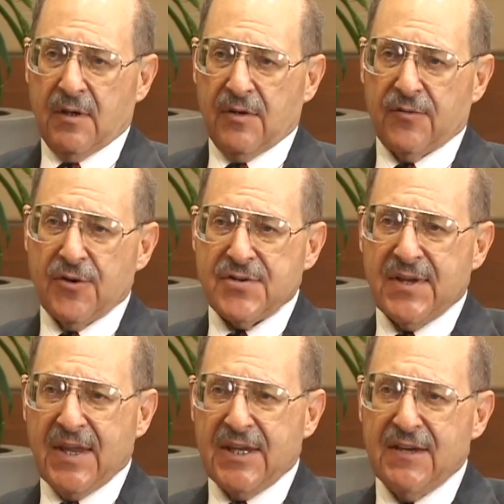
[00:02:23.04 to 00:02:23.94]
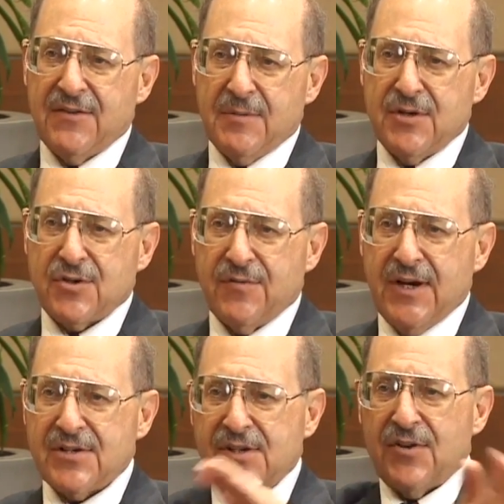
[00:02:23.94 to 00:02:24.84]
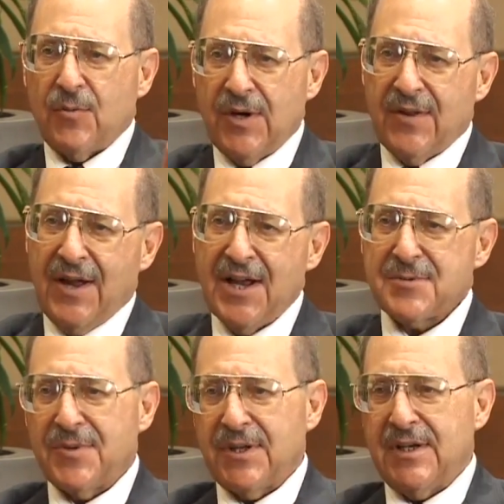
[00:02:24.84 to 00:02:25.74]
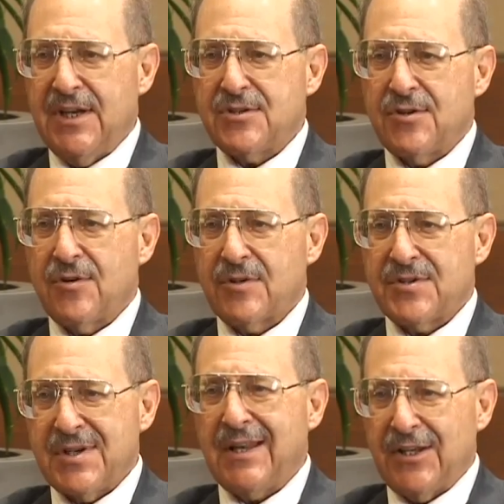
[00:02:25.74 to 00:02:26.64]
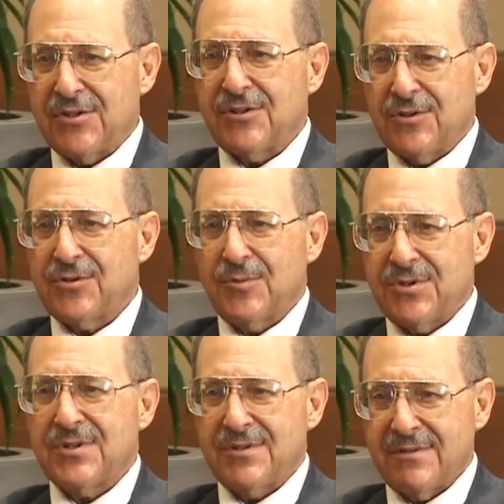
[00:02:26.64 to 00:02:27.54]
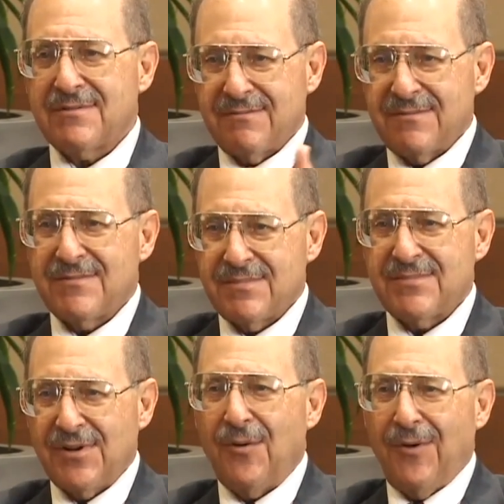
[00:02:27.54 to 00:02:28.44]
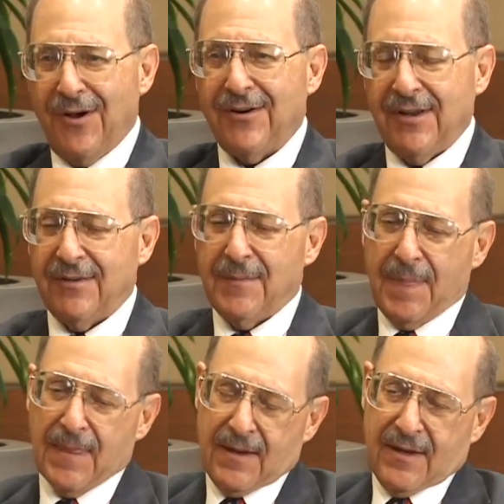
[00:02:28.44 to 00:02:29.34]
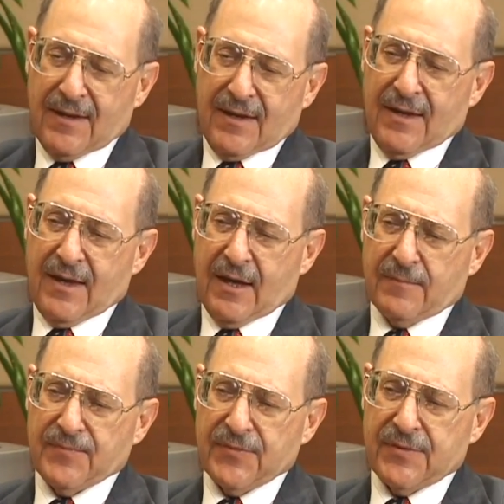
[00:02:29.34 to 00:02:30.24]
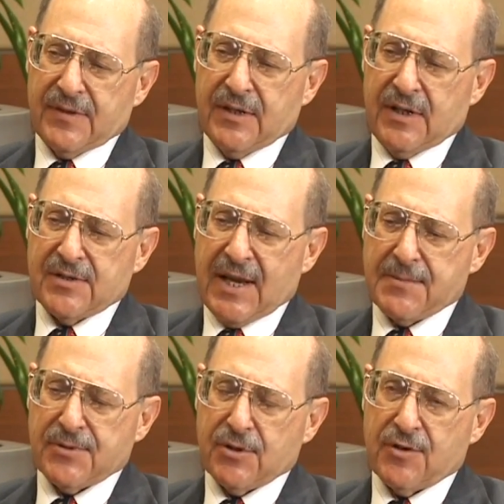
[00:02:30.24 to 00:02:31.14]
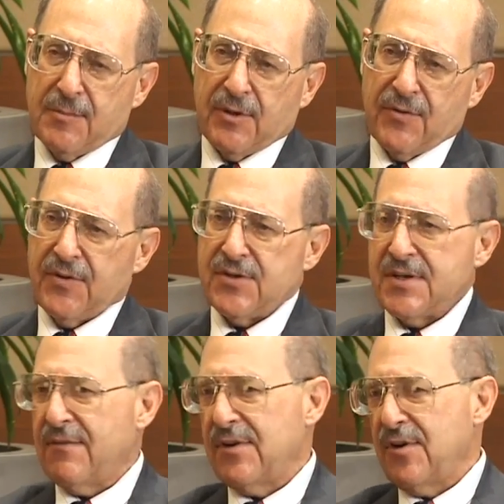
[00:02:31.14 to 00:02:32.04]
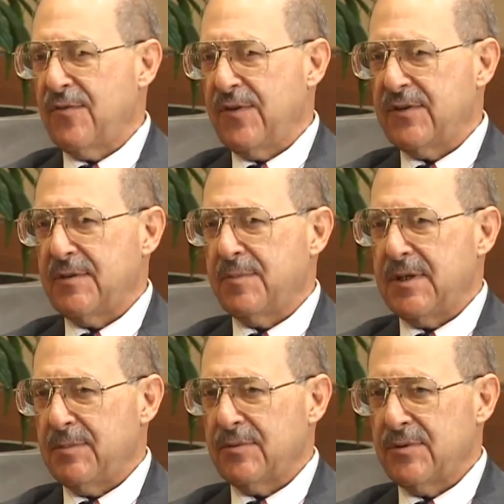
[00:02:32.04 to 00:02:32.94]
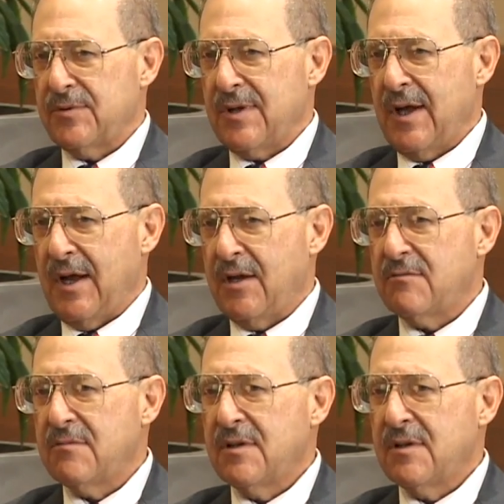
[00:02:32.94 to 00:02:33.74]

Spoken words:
The first thing they give them intravenously on the way to the hospital when they get heat stroke is saline solution, which is salt water, yeah. And it's absolutely criminal that these 750 people who died